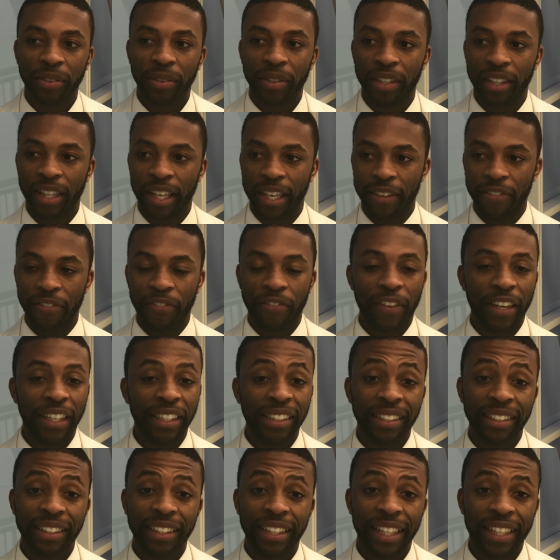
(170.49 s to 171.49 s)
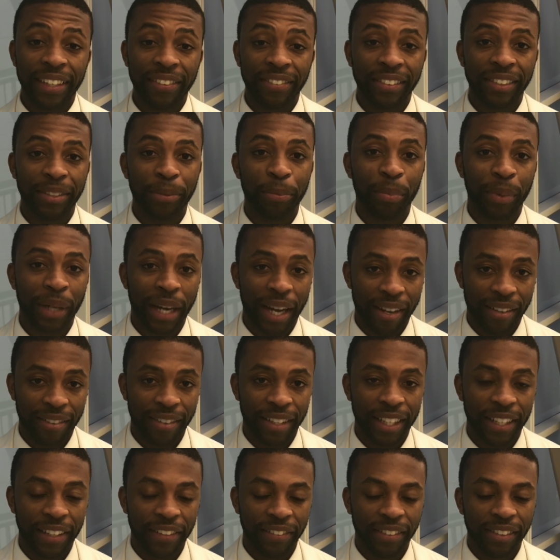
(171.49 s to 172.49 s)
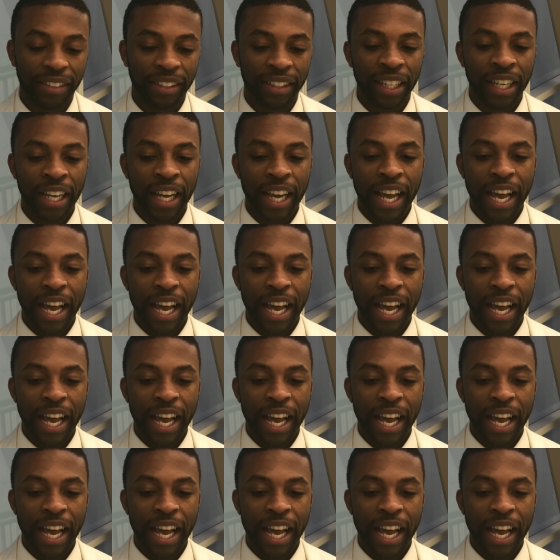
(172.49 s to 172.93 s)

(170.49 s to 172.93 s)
like facelifts, brow lifts.